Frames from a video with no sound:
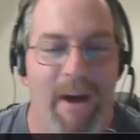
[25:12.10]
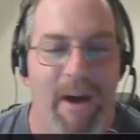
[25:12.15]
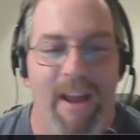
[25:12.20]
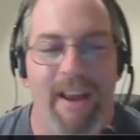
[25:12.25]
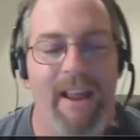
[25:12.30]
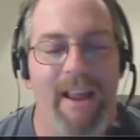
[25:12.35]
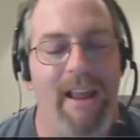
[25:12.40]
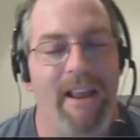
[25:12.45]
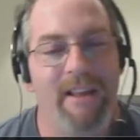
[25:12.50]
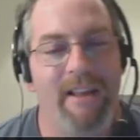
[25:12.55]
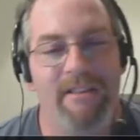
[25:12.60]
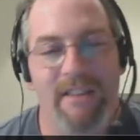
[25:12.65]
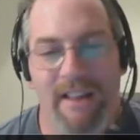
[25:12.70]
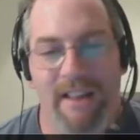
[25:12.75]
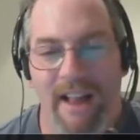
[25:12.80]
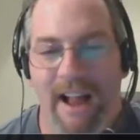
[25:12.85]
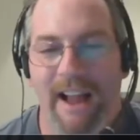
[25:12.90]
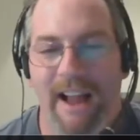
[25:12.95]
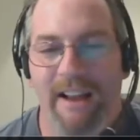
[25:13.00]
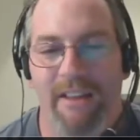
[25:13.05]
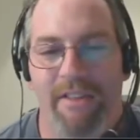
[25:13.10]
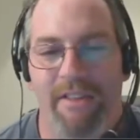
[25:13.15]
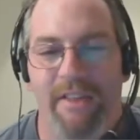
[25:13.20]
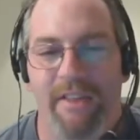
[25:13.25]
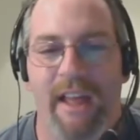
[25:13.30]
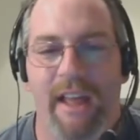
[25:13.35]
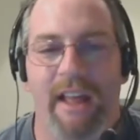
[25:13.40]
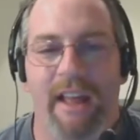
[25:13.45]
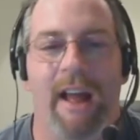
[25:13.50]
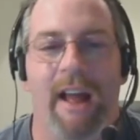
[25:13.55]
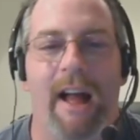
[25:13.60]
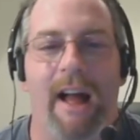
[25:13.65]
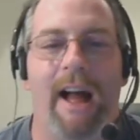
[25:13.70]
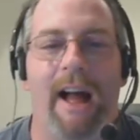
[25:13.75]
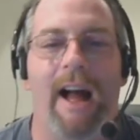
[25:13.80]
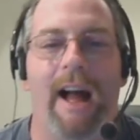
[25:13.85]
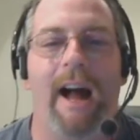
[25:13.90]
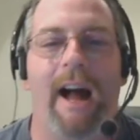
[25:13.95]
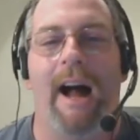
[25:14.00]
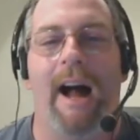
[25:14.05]
But it is the kind of thing
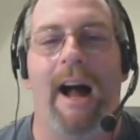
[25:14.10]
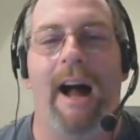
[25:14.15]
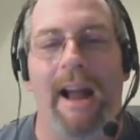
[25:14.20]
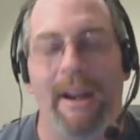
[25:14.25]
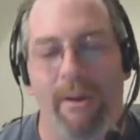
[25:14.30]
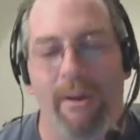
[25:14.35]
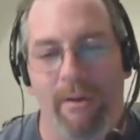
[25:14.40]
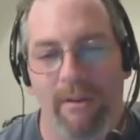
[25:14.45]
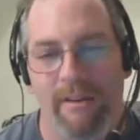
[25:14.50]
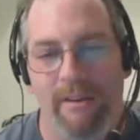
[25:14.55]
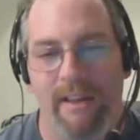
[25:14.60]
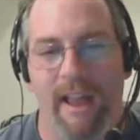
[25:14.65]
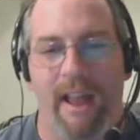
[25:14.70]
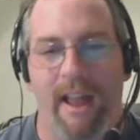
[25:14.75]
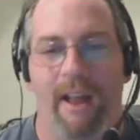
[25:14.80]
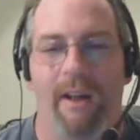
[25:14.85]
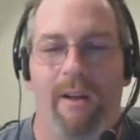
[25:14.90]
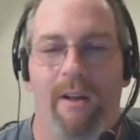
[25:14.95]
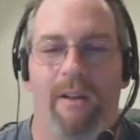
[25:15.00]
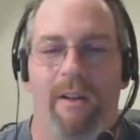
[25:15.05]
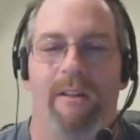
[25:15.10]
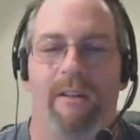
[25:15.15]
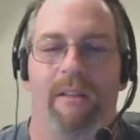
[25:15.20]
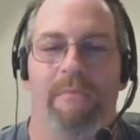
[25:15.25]
I don't care.